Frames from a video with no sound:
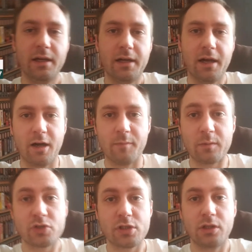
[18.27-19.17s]
I'm
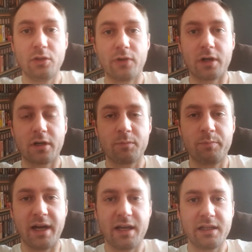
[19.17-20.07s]
sure you've heard
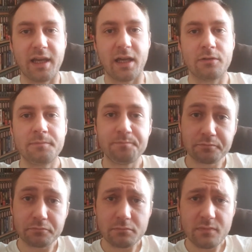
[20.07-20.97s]
by now
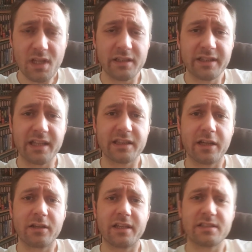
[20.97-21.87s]
that
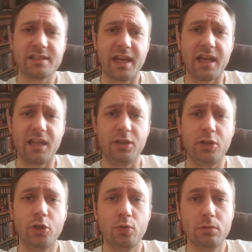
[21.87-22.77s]
there is a
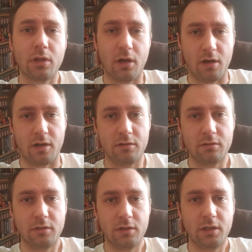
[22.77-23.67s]
new law
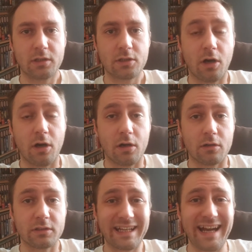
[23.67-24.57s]

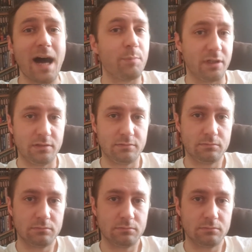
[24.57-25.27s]
called COPPA.